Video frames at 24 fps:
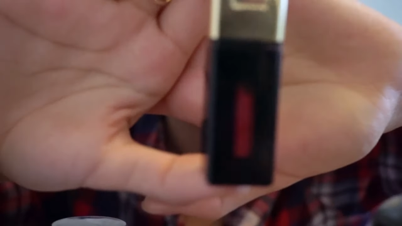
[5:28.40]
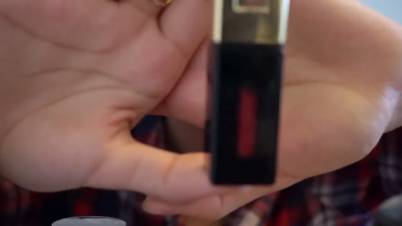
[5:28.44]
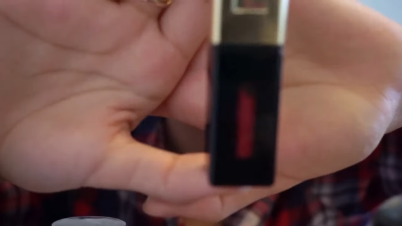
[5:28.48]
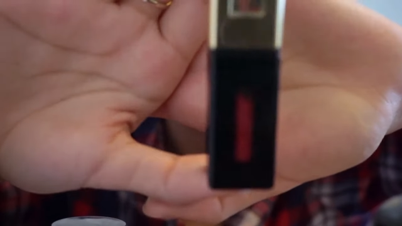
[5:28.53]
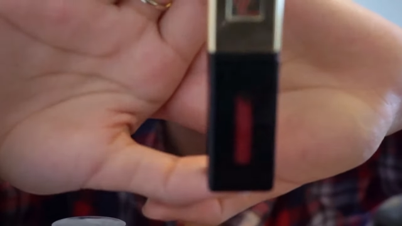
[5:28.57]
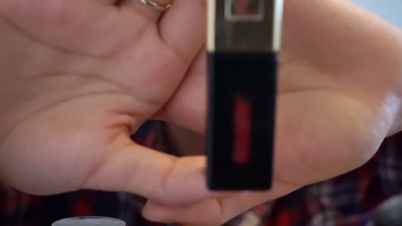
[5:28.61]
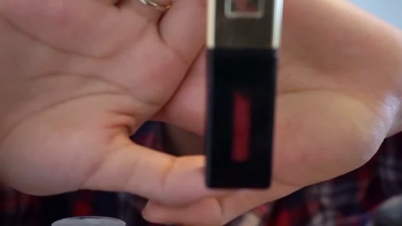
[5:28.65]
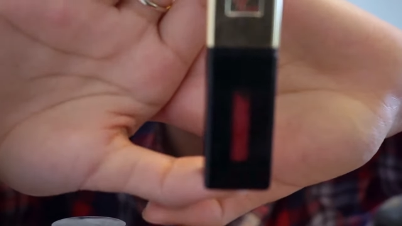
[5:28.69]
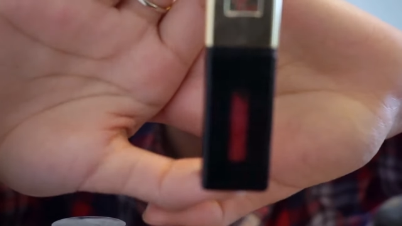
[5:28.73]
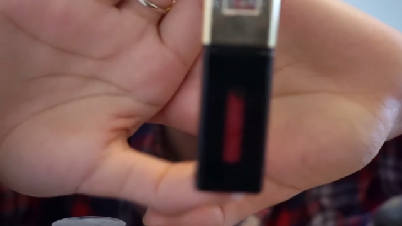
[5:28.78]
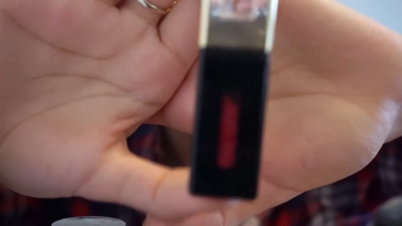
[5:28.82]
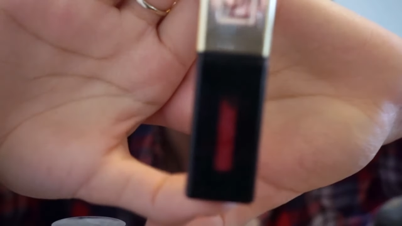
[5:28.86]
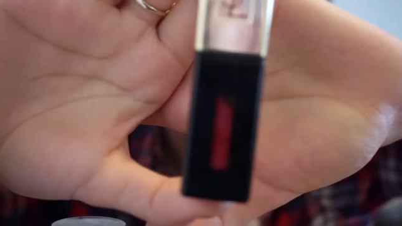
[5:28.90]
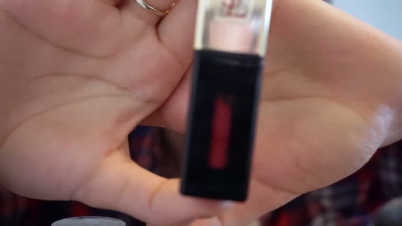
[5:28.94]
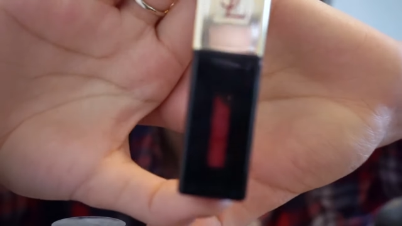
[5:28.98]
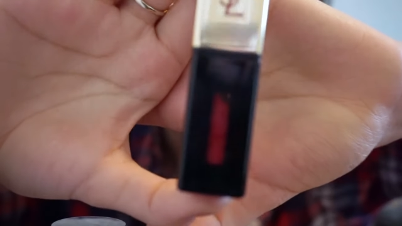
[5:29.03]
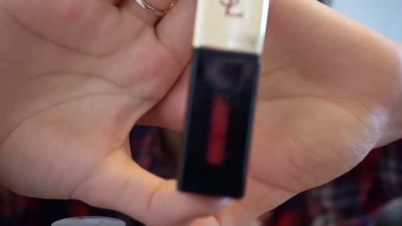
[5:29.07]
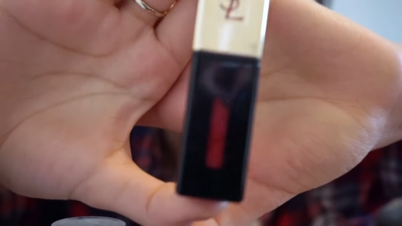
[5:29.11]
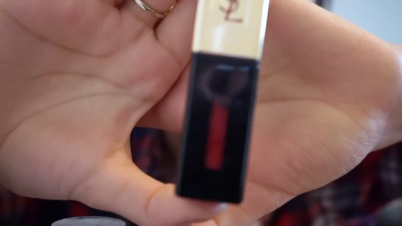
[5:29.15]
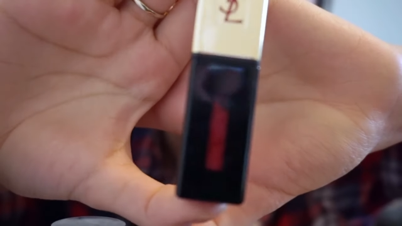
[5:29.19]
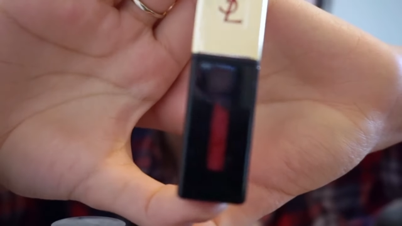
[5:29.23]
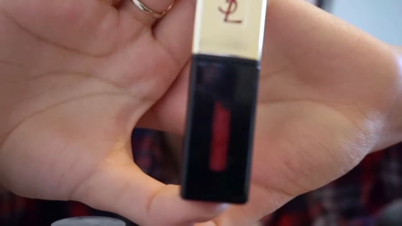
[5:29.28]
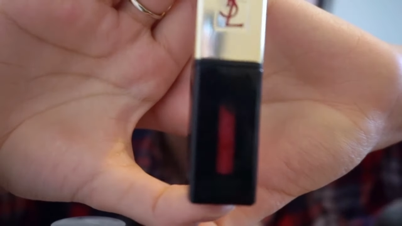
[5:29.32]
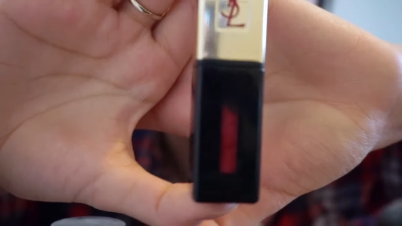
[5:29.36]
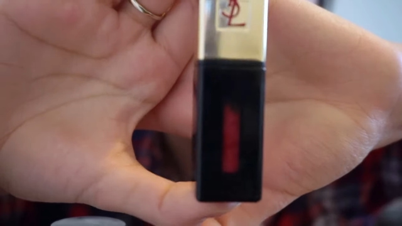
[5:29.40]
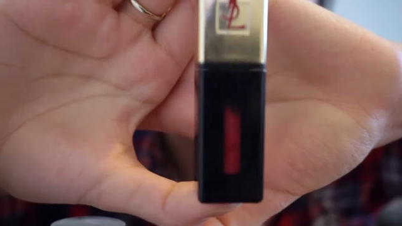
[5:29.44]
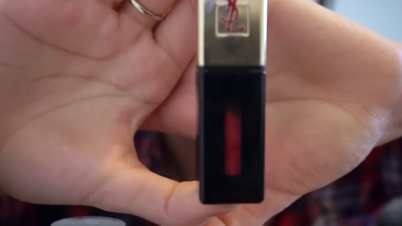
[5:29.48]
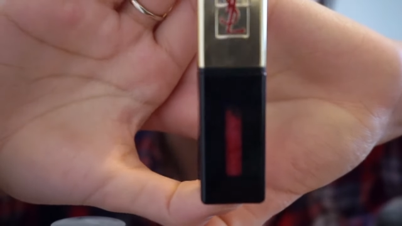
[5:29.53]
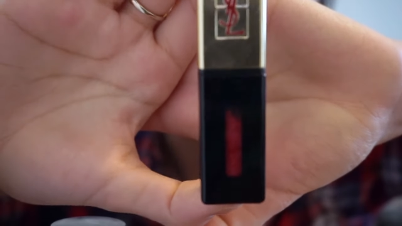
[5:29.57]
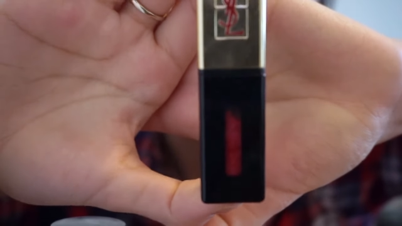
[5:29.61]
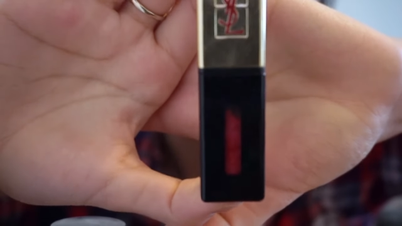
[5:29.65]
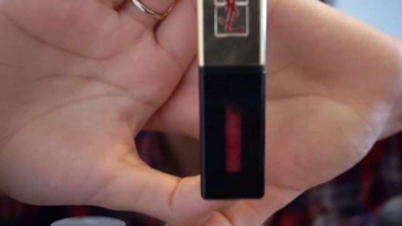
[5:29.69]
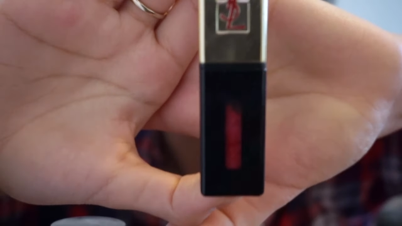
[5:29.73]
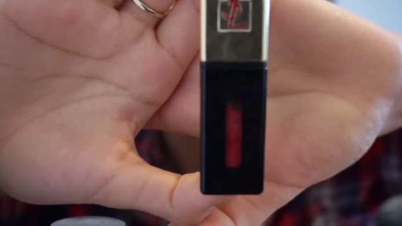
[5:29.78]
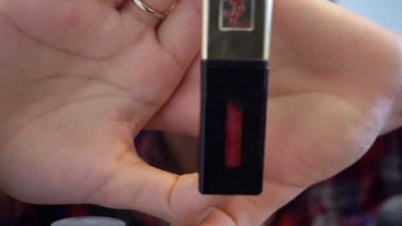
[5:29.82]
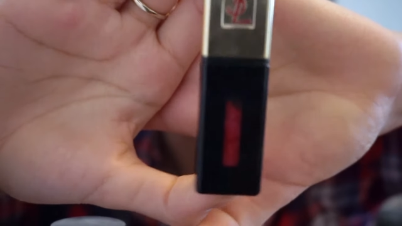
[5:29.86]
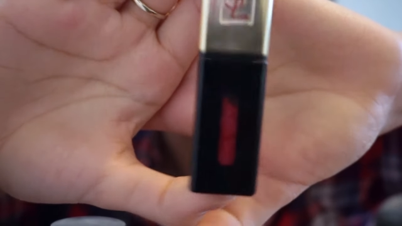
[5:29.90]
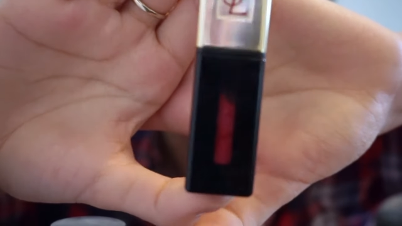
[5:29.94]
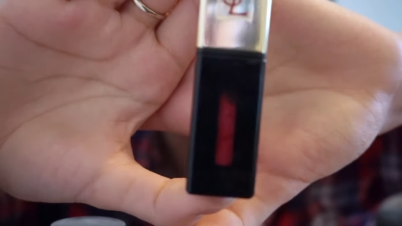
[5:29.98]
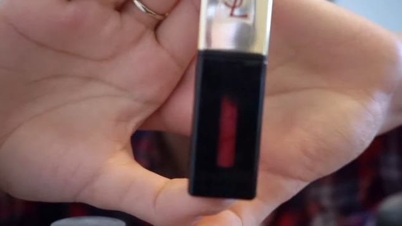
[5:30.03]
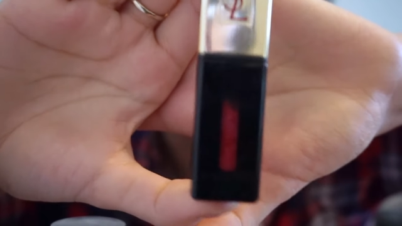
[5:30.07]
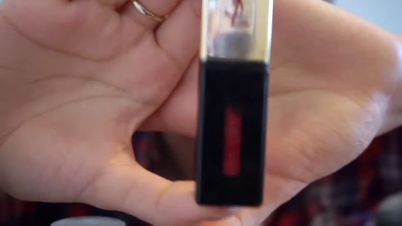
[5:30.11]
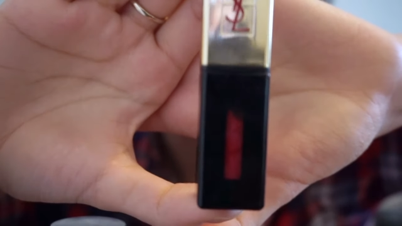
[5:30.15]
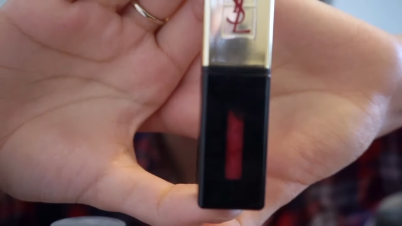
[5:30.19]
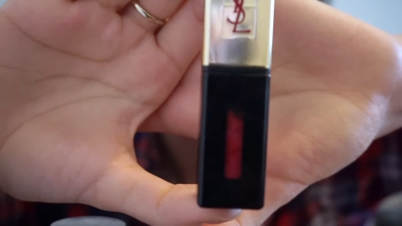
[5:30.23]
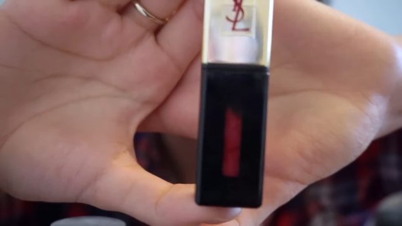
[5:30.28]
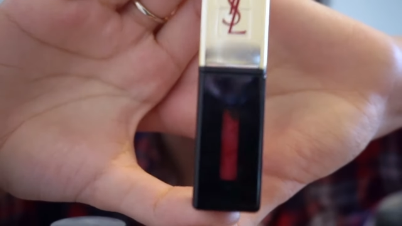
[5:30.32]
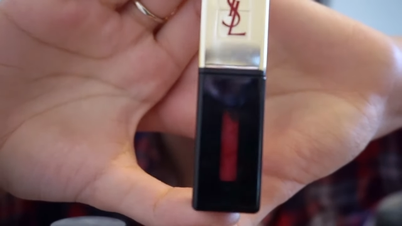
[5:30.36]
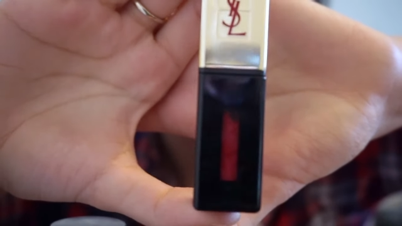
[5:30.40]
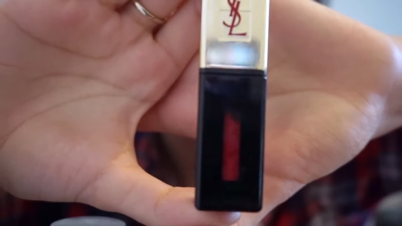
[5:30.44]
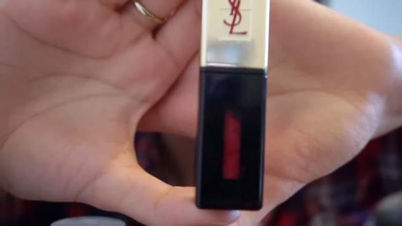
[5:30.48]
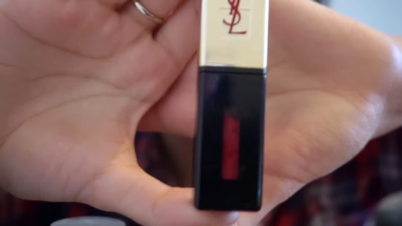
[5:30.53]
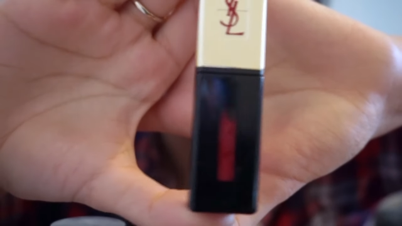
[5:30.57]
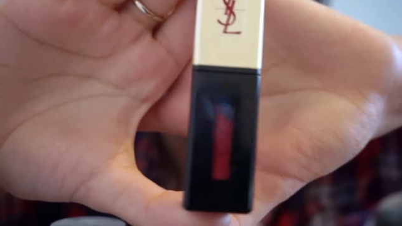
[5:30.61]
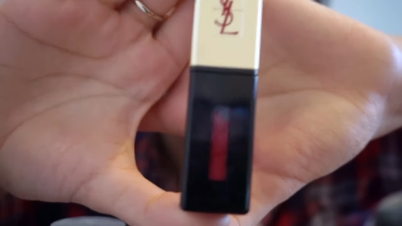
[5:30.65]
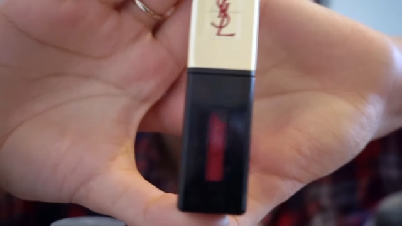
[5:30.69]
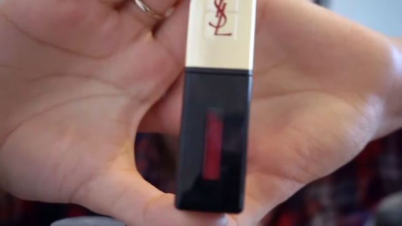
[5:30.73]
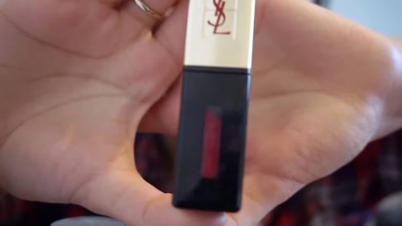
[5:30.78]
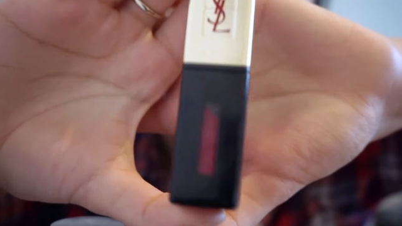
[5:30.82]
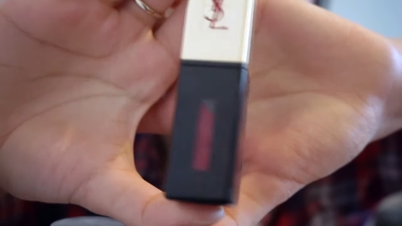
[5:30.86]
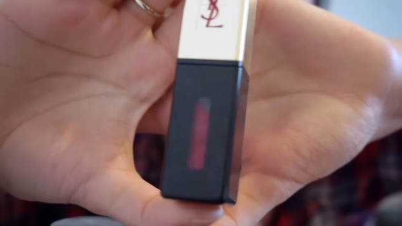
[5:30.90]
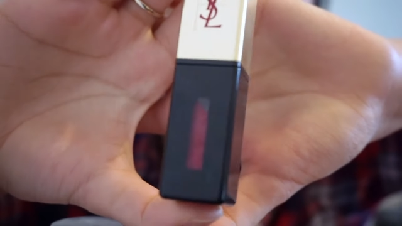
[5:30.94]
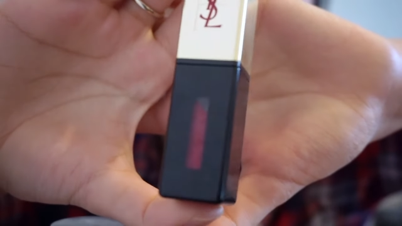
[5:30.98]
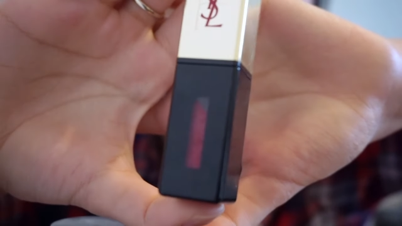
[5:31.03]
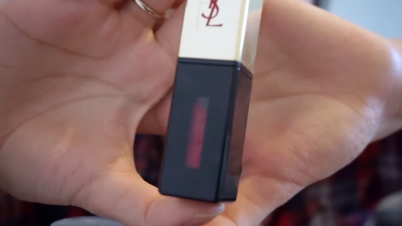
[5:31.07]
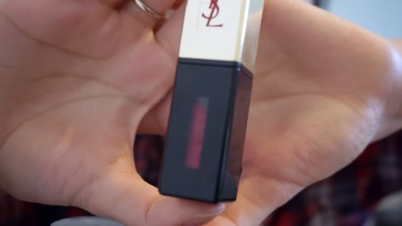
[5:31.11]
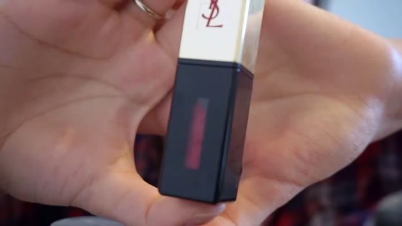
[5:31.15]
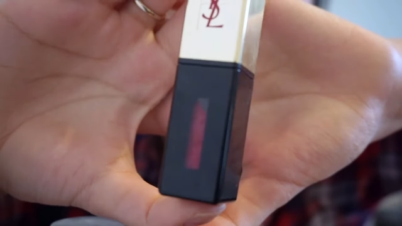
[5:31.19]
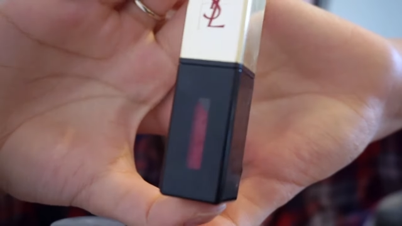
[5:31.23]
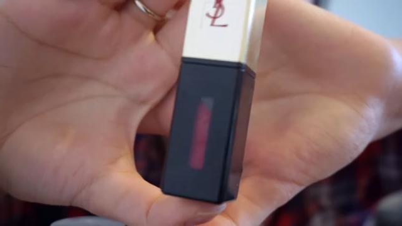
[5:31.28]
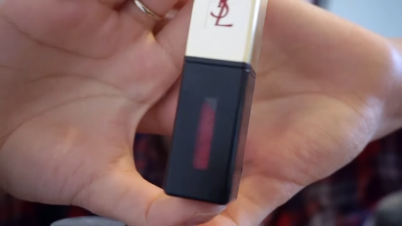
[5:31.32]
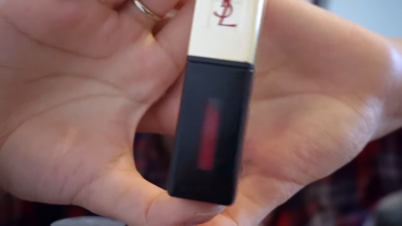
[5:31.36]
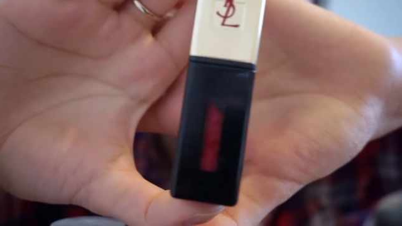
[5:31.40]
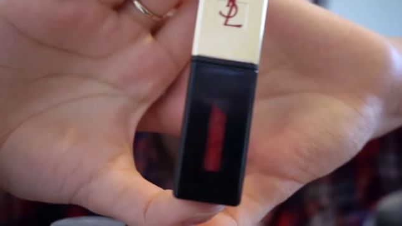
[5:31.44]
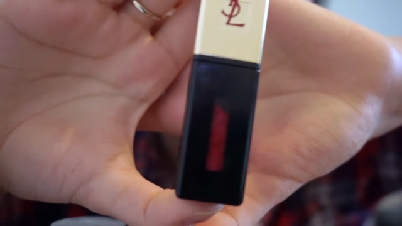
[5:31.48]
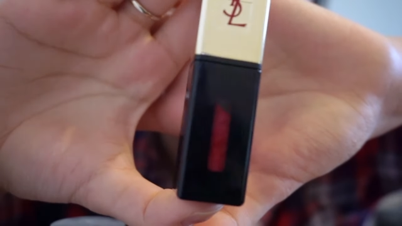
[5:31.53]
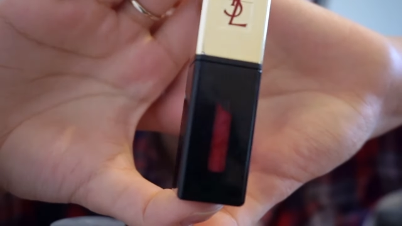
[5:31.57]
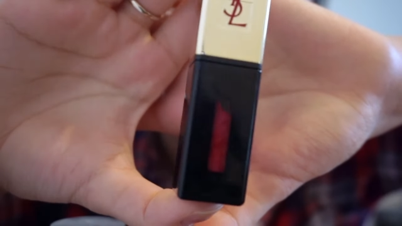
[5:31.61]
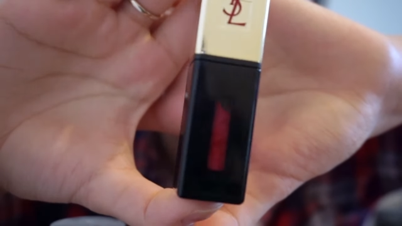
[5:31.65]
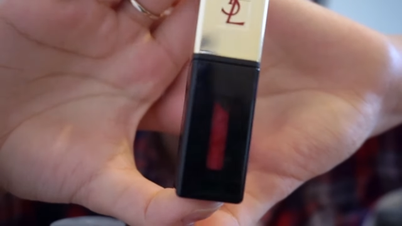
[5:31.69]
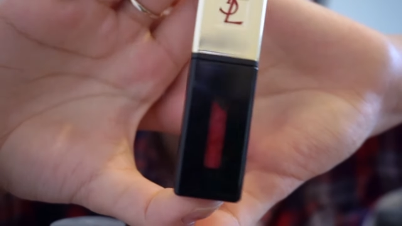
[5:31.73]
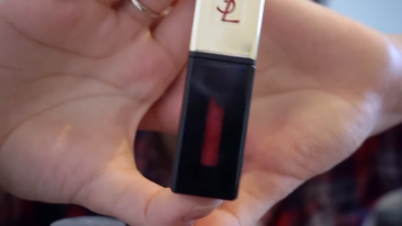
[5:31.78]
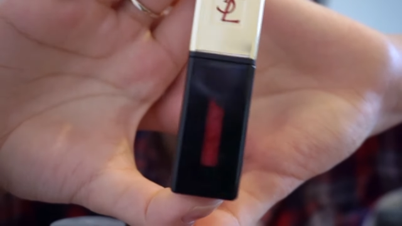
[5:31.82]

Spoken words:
(no speaker visible)